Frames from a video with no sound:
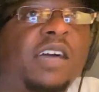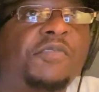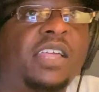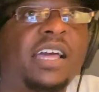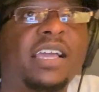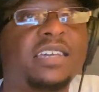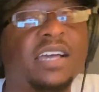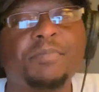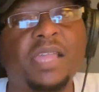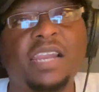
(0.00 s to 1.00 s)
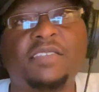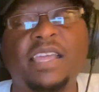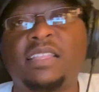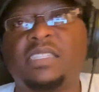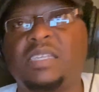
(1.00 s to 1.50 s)
I feel like I'm not even
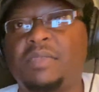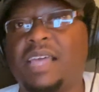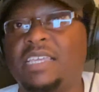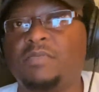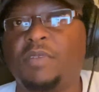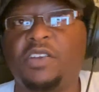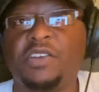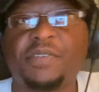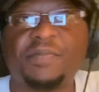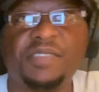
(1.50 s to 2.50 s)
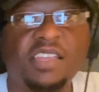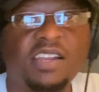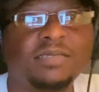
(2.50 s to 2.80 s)
at the tip of the iceberg. You know what I'm